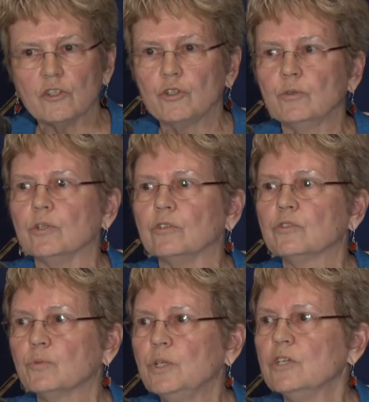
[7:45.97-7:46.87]

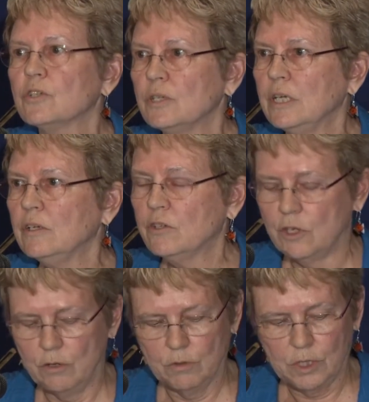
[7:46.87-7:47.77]
tools, we just need to
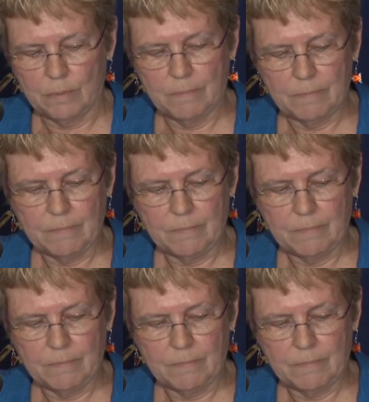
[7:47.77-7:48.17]
use them.